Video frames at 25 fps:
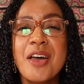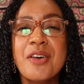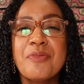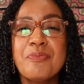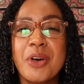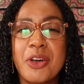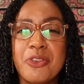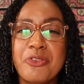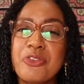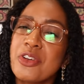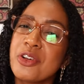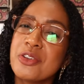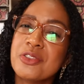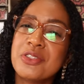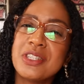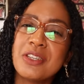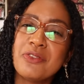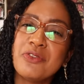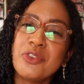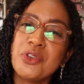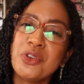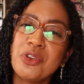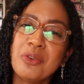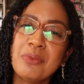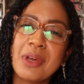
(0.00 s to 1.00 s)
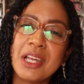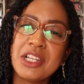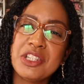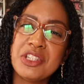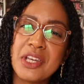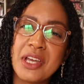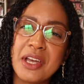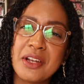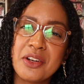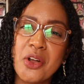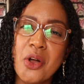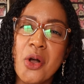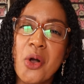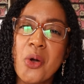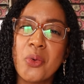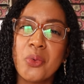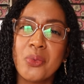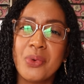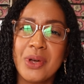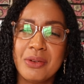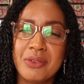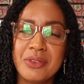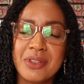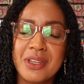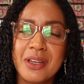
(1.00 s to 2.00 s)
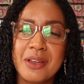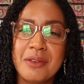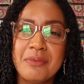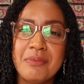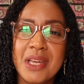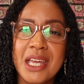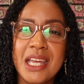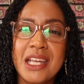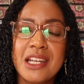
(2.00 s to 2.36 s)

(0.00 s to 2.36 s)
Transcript: But first, if you're new to my channel, welcome,